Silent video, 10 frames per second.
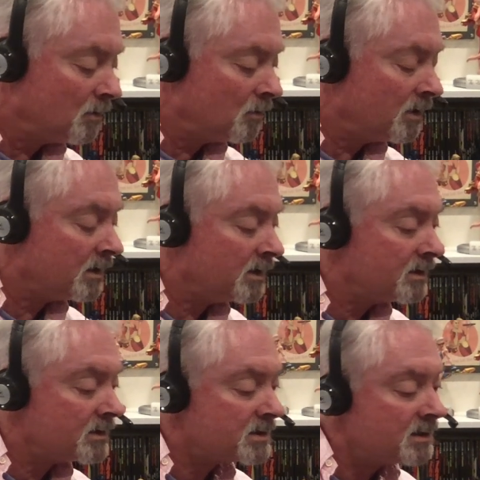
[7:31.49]
Where
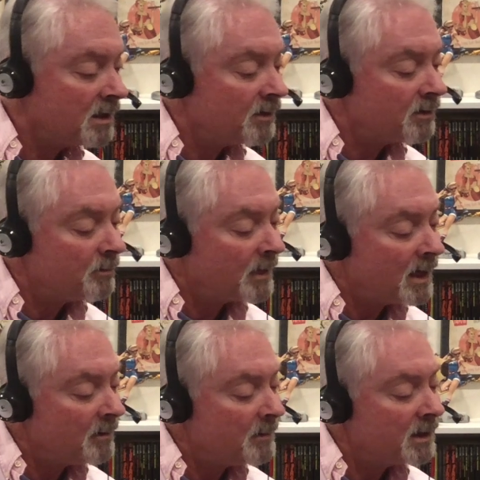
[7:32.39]
is the other
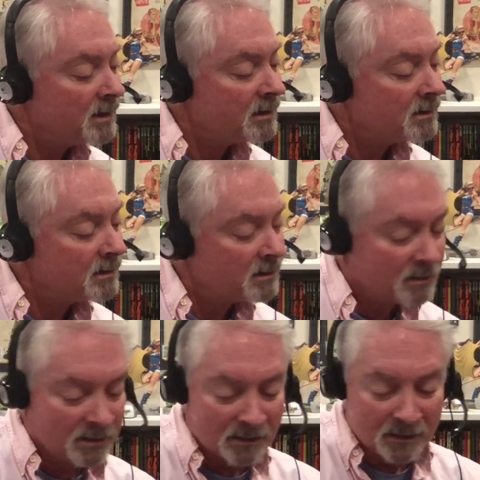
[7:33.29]
Batman?
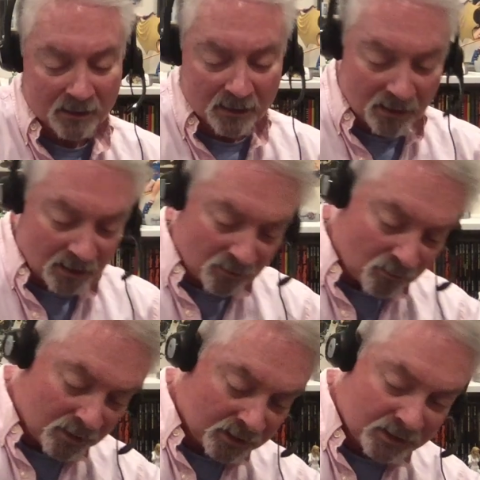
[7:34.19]
I
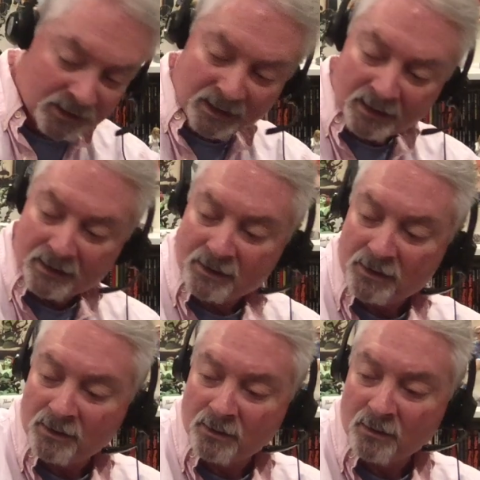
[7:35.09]
wanted to get
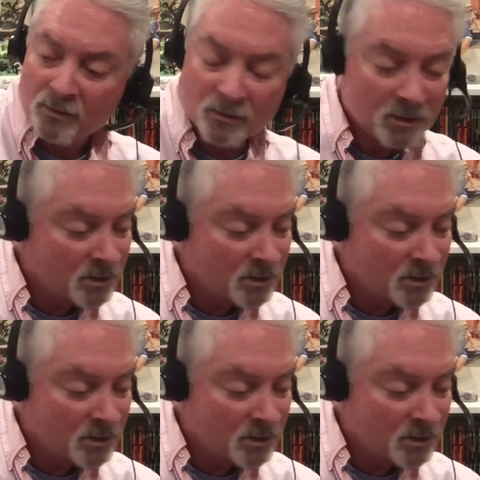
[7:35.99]
to...